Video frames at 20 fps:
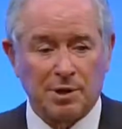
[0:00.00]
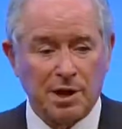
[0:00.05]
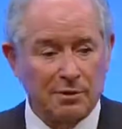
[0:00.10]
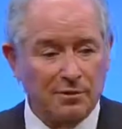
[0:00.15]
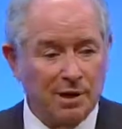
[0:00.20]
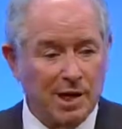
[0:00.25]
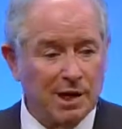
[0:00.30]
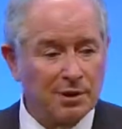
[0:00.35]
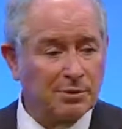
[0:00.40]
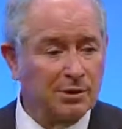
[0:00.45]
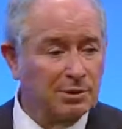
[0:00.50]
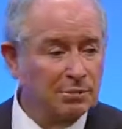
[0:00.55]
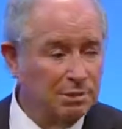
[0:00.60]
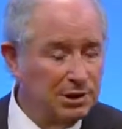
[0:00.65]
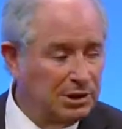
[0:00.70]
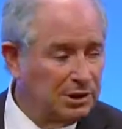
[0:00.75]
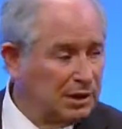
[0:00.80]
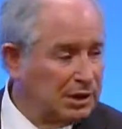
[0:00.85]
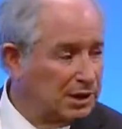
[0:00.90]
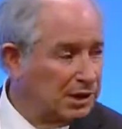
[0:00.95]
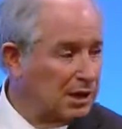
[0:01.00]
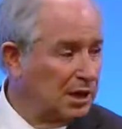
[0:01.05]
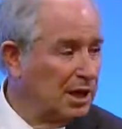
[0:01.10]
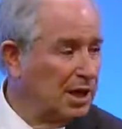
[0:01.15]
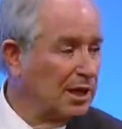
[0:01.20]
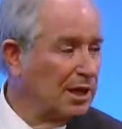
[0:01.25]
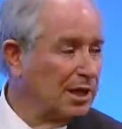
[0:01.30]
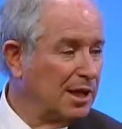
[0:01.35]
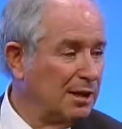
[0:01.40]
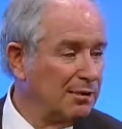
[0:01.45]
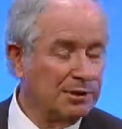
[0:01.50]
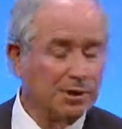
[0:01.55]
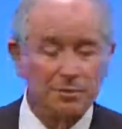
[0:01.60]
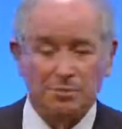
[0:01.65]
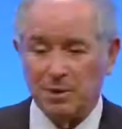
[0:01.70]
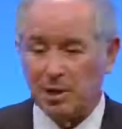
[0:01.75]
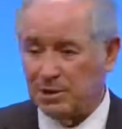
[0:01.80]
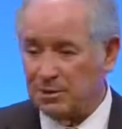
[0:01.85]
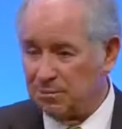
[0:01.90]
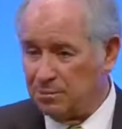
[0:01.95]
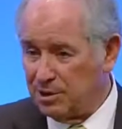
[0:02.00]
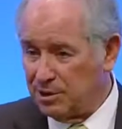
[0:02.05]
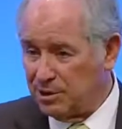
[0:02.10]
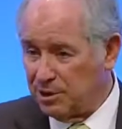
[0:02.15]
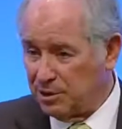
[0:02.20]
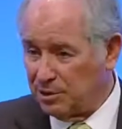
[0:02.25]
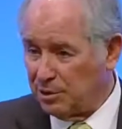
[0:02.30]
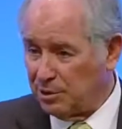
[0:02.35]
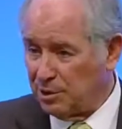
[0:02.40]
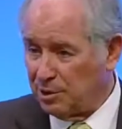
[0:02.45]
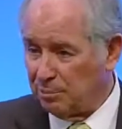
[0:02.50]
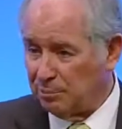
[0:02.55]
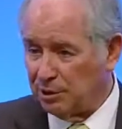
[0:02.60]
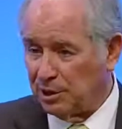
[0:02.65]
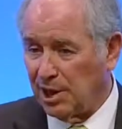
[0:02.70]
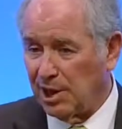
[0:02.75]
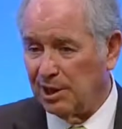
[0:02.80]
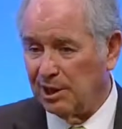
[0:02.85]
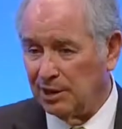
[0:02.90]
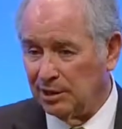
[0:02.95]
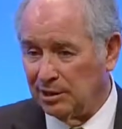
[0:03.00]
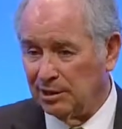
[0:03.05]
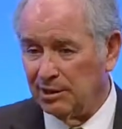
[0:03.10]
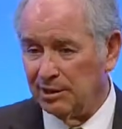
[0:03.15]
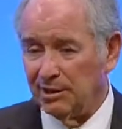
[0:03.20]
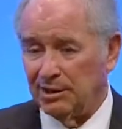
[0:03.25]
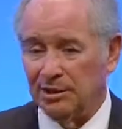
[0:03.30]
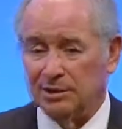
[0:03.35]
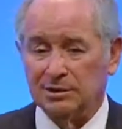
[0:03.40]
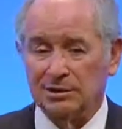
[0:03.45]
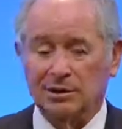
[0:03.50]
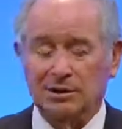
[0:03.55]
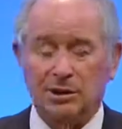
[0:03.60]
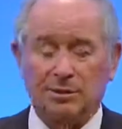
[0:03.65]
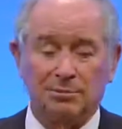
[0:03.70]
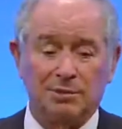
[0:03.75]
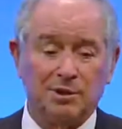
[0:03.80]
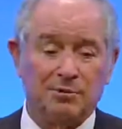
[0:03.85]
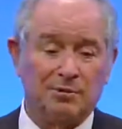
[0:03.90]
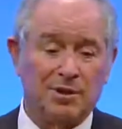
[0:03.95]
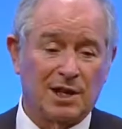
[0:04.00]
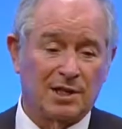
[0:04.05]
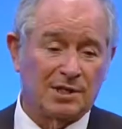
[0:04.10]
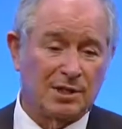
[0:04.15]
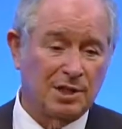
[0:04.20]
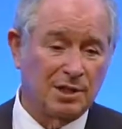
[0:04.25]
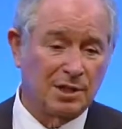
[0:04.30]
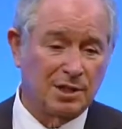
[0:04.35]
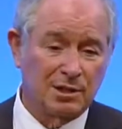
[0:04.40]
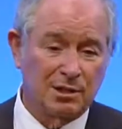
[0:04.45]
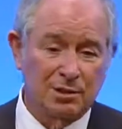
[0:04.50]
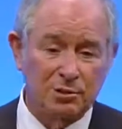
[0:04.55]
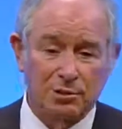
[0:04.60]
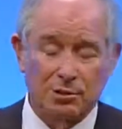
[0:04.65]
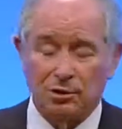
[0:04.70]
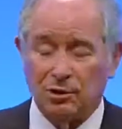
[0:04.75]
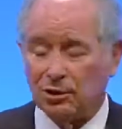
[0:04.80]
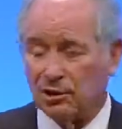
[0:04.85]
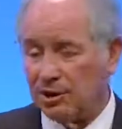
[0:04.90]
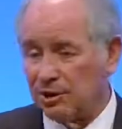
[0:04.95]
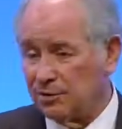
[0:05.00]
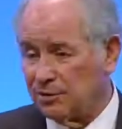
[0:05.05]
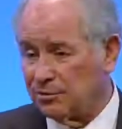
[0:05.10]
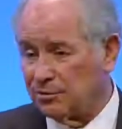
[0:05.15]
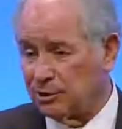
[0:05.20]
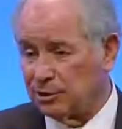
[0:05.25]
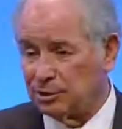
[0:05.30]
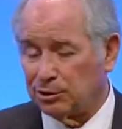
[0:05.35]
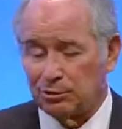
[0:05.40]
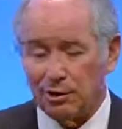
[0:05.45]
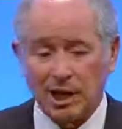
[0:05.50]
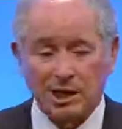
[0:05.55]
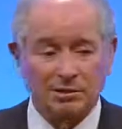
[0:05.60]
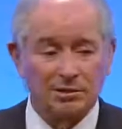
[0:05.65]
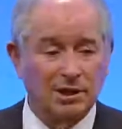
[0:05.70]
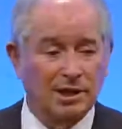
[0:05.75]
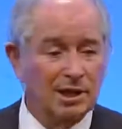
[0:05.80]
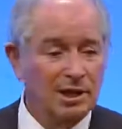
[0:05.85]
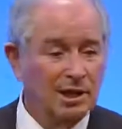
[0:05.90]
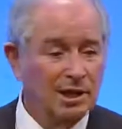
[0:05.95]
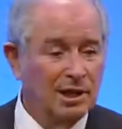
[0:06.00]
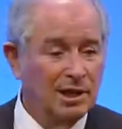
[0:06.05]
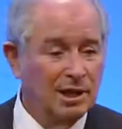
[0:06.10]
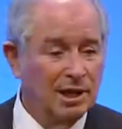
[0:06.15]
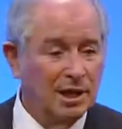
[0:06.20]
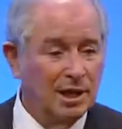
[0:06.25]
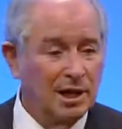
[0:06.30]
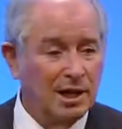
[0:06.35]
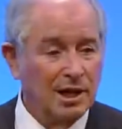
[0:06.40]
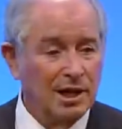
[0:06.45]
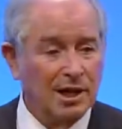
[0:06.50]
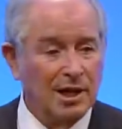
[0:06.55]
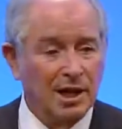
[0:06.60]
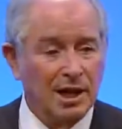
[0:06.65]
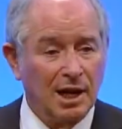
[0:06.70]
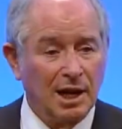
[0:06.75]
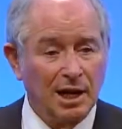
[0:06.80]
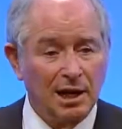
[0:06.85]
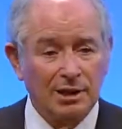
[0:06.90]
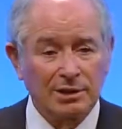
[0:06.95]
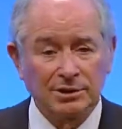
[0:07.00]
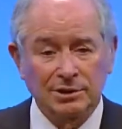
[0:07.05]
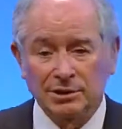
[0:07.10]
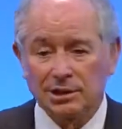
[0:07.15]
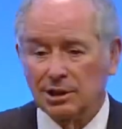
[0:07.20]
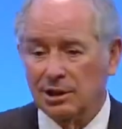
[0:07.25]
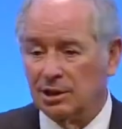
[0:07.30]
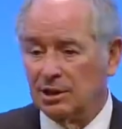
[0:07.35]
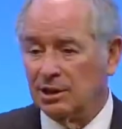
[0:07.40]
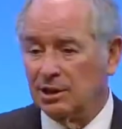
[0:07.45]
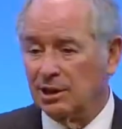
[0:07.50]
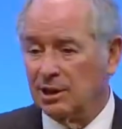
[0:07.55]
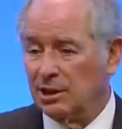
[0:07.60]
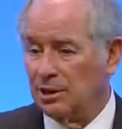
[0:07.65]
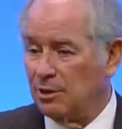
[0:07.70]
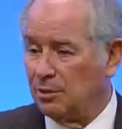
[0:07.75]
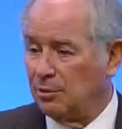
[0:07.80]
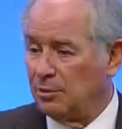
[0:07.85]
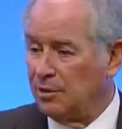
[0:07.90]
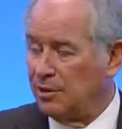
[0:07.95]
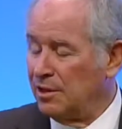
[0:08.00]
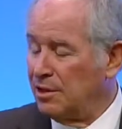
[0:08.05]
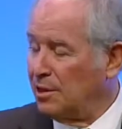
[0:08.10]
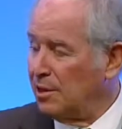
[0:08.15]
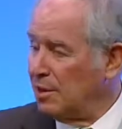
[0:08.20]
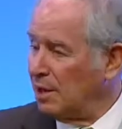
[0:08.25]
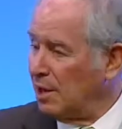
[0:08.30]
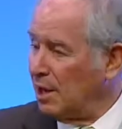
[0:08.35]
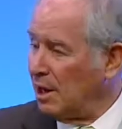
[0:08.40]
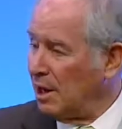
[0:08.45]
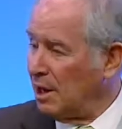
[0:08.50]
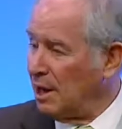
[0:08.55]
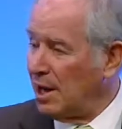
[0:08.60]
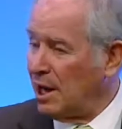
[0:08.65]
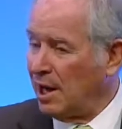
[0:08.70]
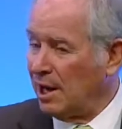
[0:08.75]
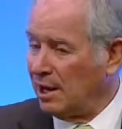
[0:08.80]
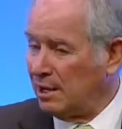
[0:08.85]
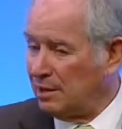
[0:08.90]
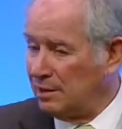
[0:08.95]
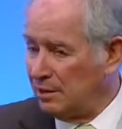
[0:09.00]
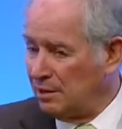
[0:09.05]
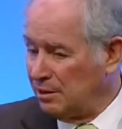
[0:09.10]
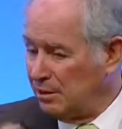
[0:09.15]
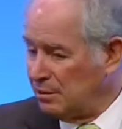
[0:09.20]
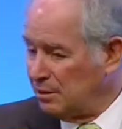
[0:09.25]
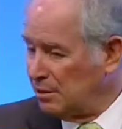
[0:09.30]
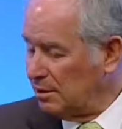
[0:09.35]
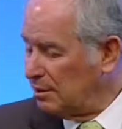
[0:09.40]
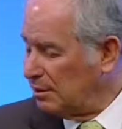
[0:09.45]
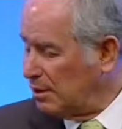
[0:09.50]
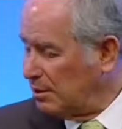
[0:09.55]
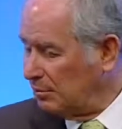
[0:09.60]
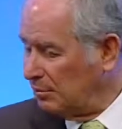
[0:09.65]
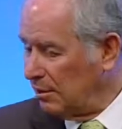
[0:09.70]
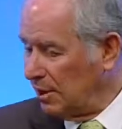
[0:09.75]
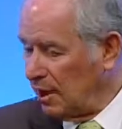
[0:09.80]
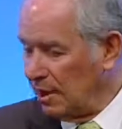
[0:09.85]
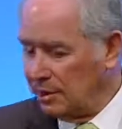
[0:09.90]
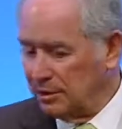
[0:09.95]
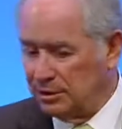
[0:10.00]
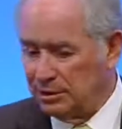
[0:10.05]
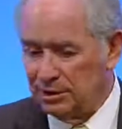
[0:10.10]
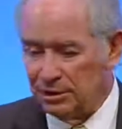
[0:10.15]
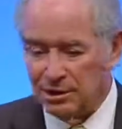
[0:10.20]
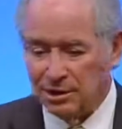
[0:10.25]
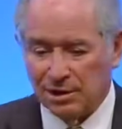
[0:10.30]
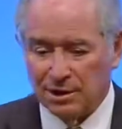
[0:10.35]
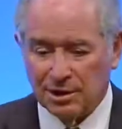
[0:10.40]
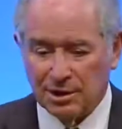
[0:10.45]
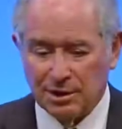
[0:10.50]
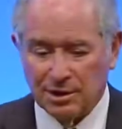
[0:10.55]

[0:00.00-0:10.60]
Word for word: private equity business. That was the best business on the planet, except investing in Google in the first round. And, you know, I had advised